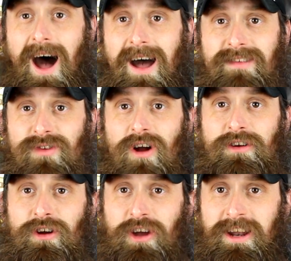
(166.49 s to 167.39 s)
Odds are
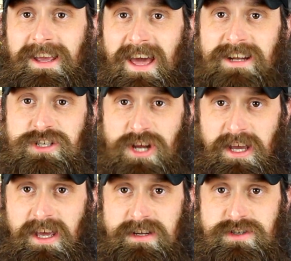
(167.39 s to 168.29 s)
you're gonna get a
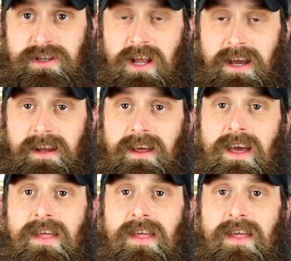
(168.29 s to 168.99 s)
check engine light.